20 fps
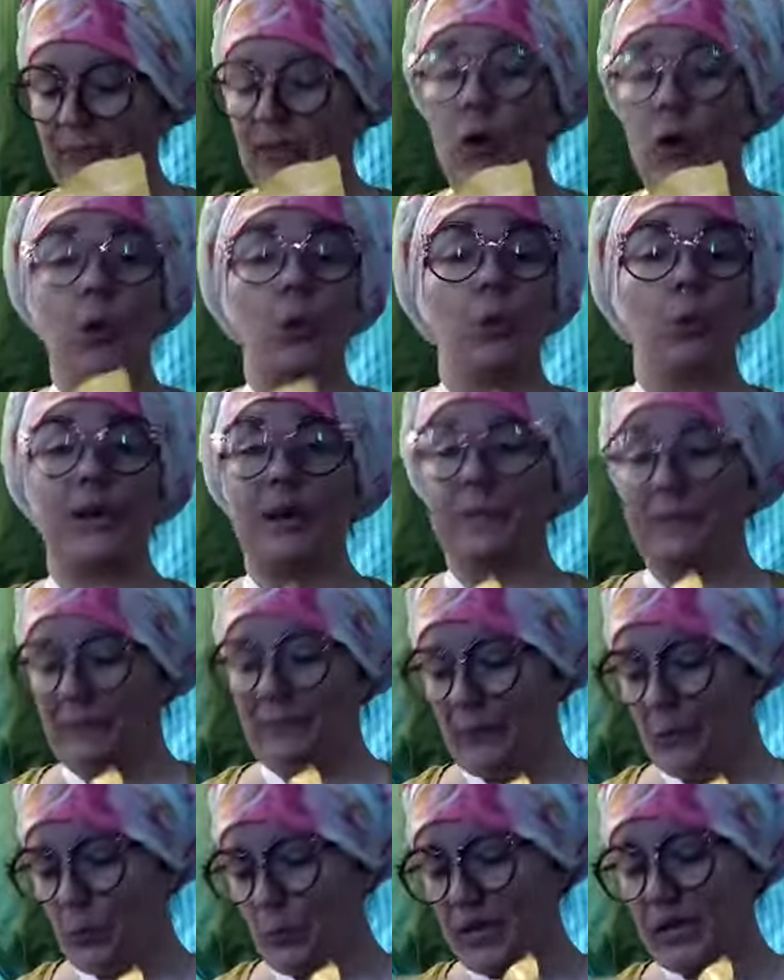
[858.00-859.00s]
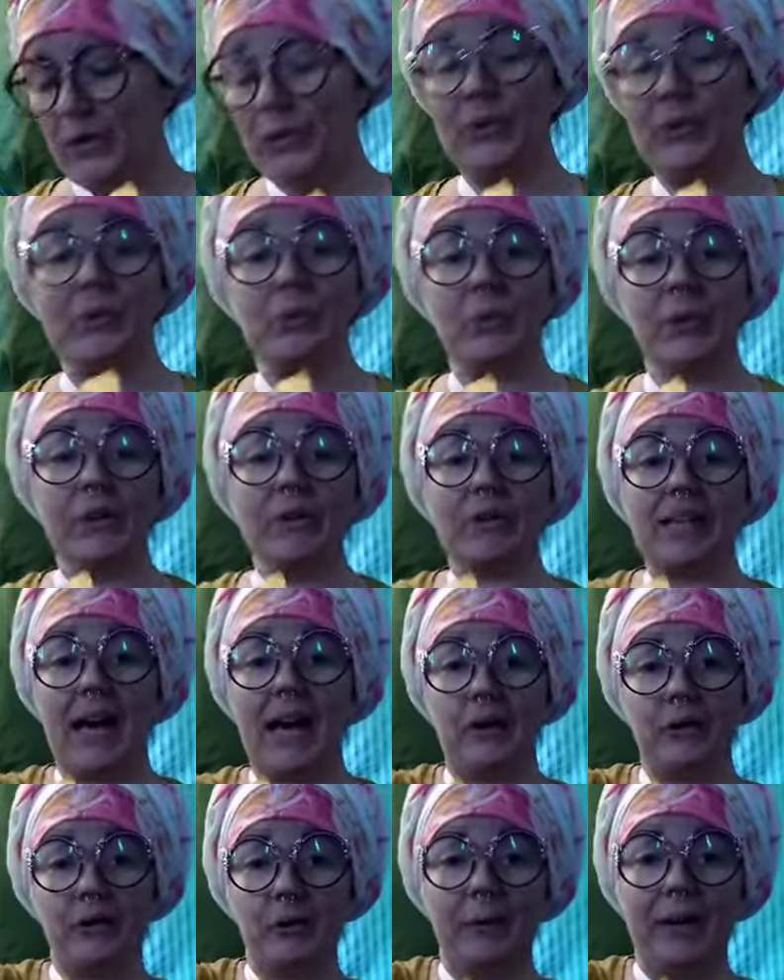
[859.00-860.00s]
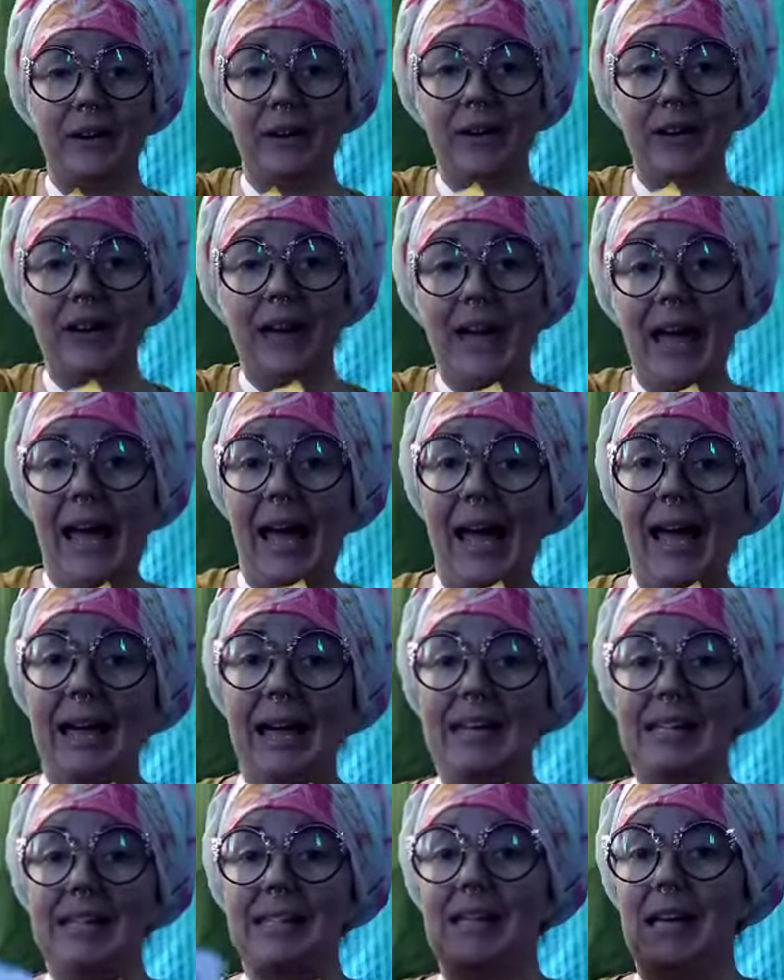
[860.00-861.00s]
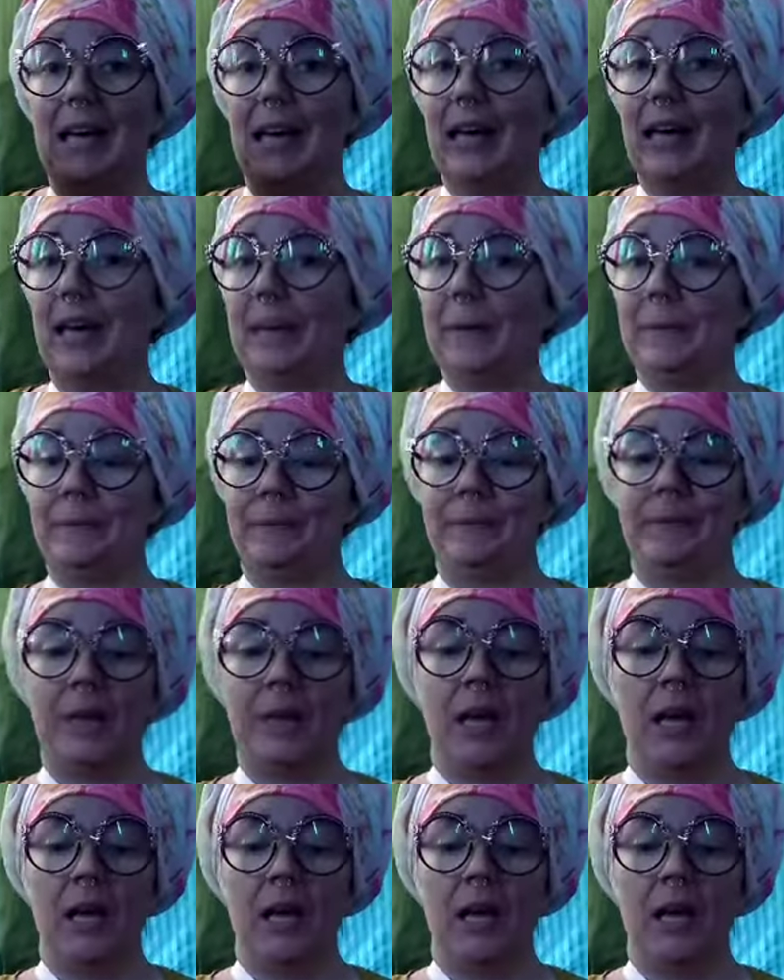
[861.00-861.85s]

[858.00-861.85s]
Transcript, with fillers: of looks like a palm we, tree. We use we use cashew butter and um,